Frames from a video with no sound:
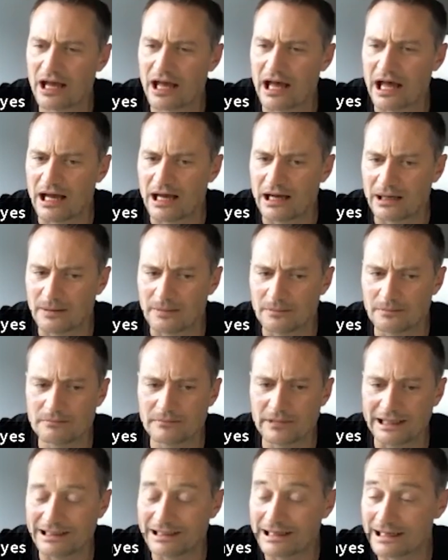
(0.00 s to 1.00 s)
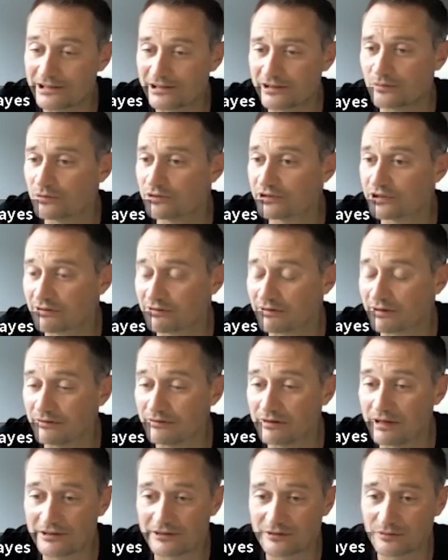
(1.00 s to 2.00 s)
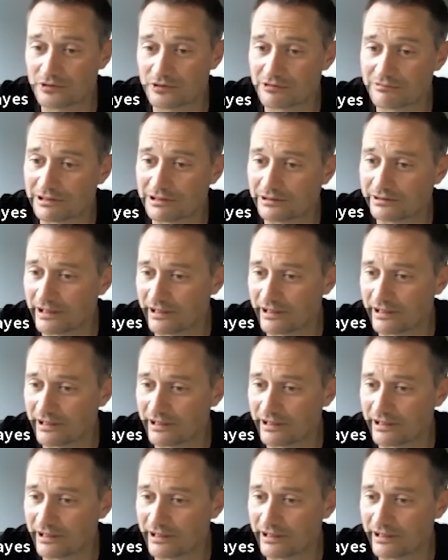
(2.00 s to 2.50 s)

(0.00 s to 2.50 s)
Unless there was a real